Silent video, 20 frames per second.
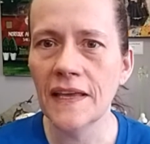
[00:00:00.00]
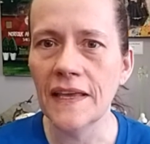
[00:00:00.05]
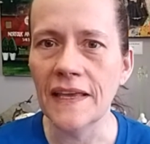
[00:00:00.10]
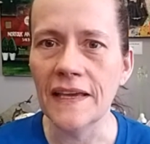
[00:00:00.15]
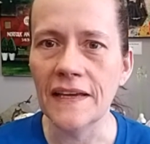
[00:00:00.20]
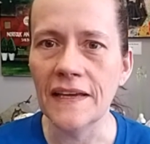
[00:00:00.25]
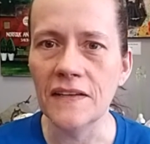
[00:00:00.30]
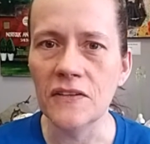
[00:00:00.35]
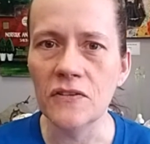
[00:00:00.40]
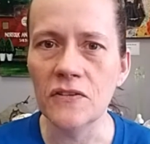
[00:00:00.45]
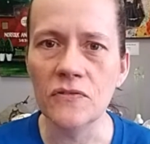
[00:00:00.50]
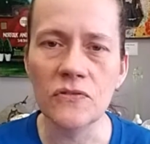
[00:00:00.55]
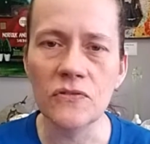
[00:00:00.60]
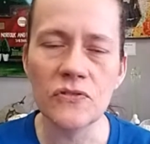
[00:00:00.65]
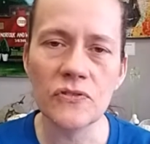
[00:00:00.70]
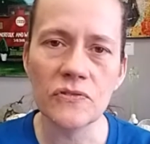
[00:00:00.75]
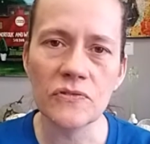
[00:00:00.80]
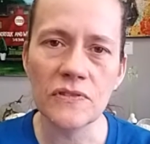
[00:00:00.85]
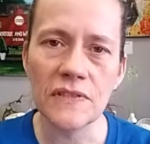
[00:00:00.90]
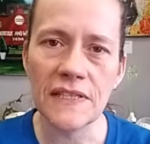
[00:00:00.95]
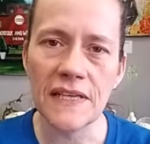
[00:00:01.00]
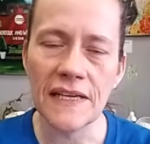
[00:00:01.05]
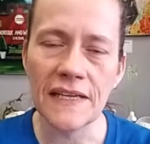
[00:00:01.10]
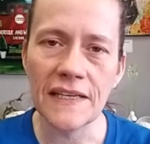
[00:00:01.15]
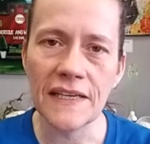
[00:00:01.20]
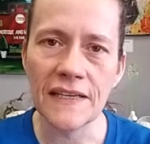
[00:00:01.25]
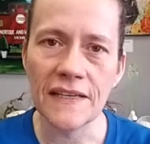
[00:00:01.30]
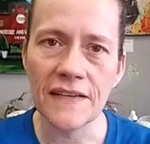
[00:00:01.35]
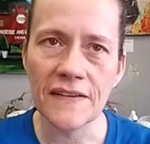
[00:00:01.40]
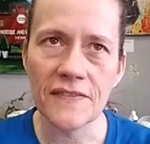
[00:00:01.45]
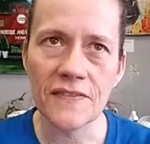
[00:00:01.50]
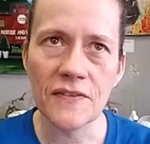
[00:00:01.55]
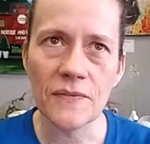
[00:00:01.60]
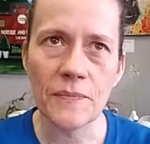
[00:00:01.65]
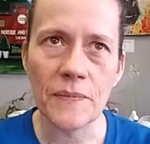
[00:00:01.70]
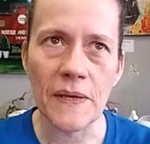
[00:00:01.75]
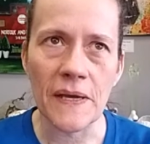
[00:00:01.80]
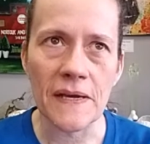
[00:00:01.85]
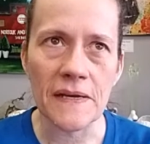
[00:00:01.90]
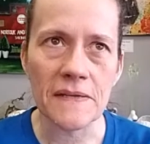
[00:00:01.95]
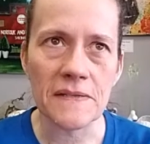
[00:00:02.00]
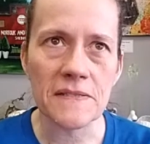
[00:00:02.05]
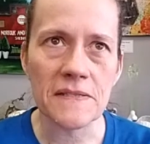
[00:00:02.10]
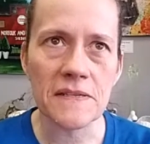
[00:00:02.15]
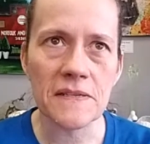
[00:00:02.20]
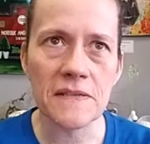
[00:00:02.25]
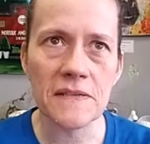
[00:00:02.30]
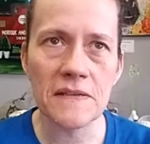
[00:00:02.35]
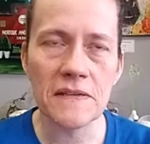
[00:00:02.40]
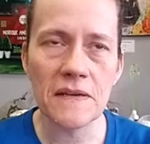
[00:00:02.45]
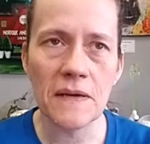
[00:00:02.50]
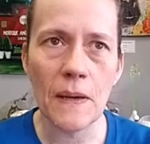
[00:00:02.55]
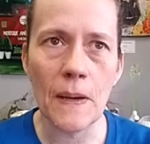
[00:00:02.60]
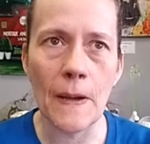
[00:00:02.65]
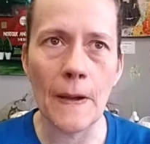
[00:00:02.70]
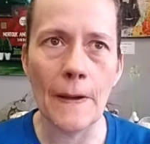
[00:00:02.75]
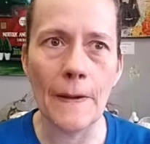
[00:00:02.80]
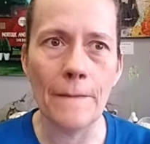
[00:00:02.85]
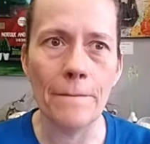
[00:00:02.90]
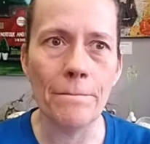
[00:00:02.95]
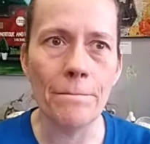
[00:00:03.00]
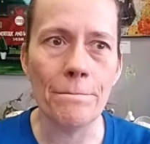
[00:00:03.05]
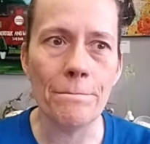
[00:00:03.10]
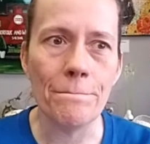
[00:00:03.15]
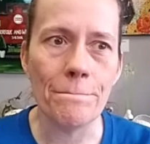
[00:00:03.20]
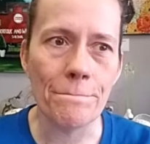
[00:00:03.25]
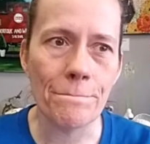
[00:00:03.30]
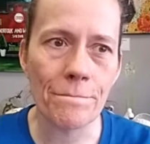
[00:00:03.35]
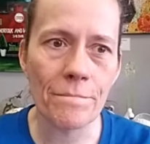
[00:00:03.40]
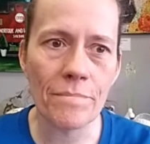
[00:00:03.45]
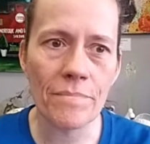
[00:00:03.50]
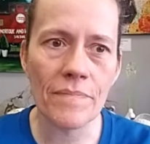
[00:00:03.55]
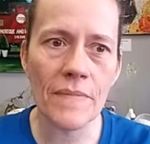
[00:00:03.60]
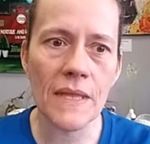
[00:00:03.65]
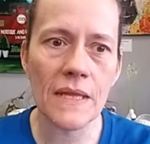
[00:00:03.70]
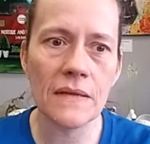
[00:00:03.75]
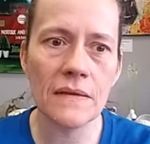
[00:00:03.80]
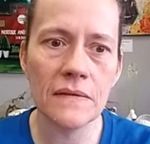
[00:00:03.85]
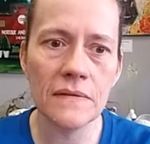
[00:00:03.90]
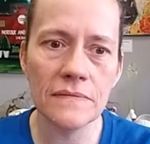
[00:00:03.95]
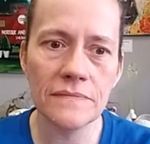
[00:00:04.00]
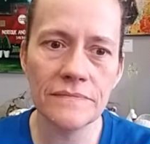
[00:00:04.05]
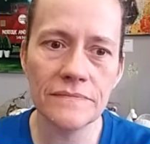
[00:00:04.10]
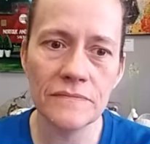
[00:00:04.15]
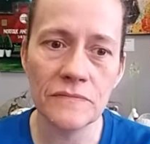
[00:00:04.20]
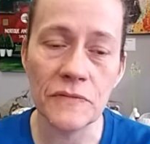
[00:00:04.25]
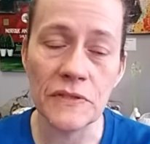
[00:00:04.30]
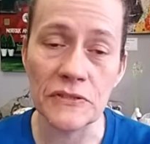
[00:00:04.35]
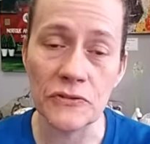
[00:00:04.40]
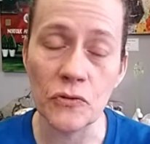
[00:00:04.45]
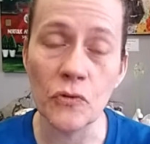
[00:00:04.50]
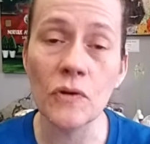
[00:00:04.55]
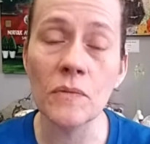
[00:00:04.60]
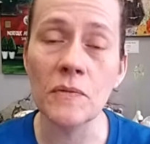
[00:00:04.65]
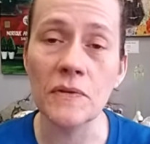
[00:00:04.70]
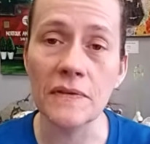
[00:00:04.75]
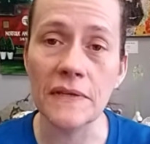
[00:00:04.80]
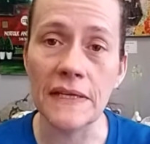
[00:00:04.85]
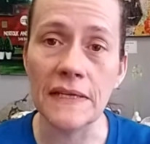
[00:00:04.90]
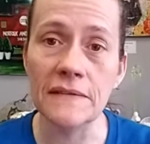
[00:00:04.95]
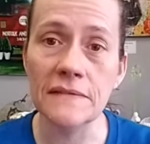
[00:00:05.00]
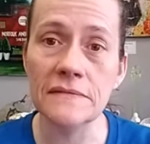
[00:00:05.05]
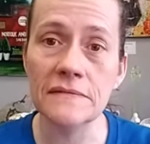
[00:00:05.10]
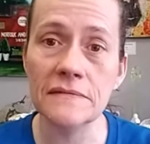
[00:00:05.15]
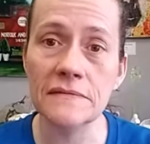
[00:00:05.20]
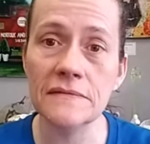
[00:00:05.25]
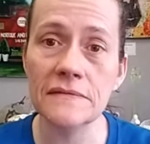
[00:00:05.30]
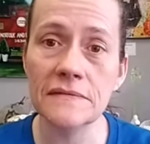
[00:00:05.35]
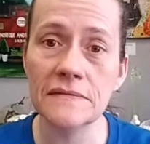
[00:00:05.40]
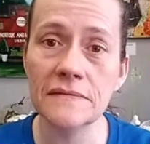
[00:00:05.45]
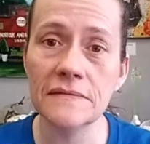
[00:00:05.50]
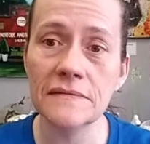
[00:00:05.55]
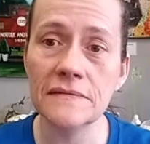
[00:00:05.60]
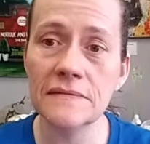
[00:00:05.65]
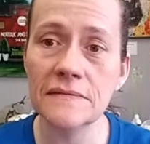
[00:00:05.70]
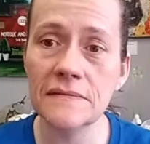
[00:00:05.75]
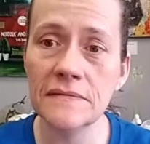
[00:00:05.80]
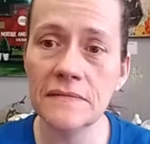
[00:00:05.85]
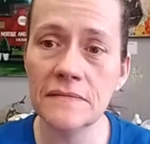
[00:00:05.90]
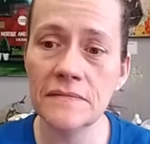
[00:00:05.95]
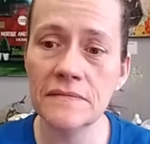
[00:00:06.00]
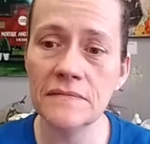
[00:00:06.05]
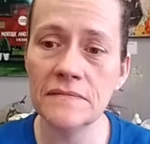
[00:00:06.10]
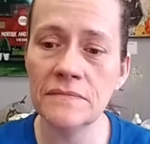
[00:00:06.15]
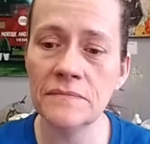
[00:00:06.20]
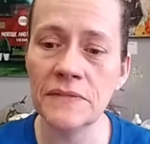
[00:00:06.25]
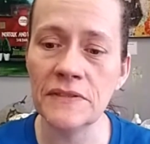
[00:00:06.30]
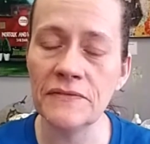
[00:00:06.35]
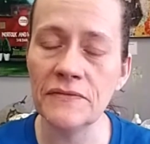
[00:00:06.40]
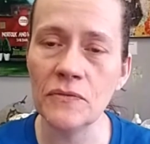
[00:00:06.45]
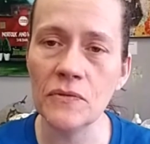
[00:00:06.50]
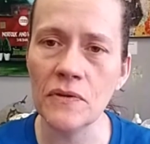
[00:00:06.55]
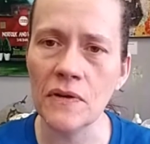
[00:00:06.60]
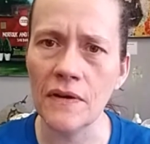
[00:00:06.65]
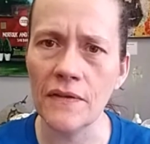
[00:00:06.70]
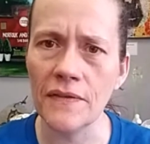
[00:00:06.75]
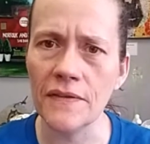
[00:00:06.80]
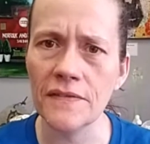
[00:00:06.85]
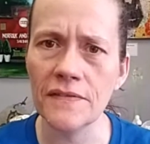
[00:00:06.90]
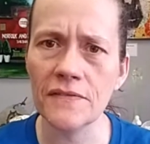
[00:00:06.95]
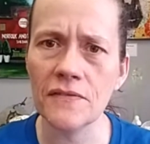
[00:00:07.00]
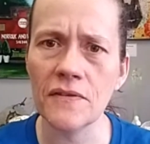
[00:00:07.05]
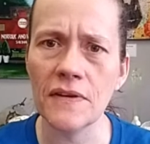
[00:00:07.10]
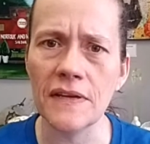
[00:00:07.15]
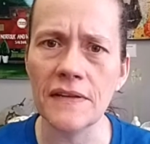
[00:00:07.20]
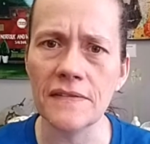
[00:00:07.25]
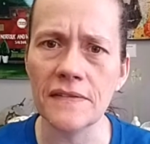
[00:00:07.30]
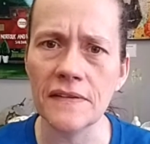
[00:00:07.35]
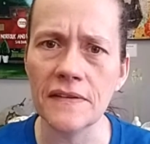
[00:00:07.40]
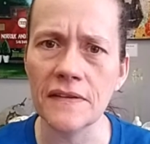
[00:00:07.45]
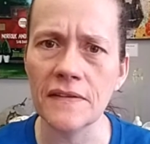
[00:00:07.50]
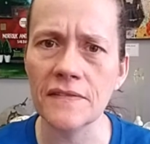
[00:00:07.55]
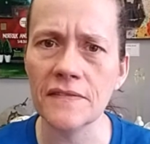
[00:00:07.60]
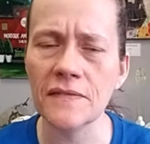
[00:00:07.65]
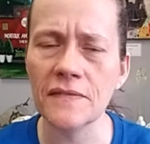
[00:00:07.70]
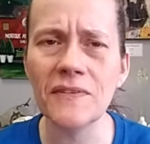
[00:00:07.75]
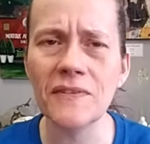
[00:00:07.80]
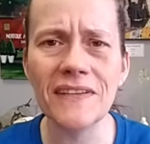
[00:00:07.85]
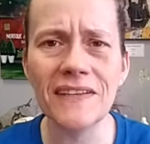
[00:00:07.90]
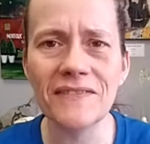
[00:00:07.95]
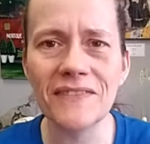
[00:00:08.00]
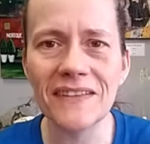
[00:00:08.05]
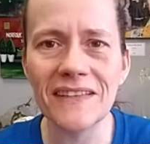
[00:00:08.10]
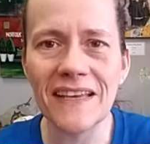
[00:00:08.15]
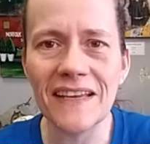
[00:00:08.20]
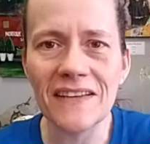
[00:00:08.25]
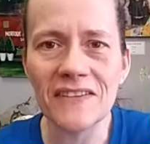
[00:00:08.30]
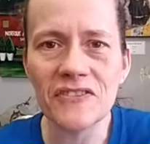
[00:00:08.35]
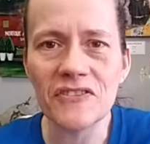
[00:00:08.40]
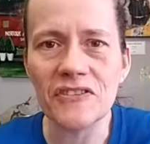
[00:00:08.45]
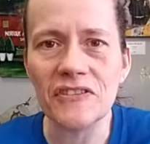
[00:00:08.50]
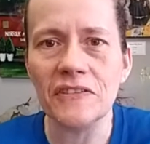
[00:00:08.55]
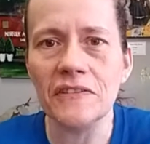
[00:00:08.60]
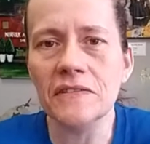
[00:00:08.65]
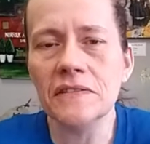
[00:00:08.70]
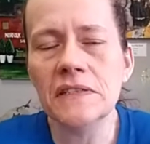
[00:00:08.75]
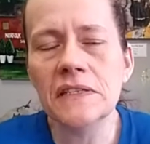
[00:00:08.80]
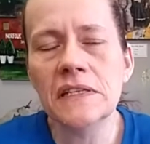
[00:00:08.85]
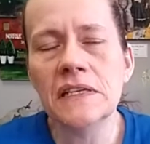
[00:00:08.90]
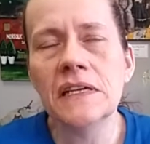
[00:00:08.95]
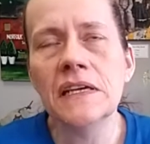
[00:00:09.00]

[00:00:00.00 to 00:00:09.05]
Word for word: and usually I can expect. Um, normally before all this craziness, well, even last year,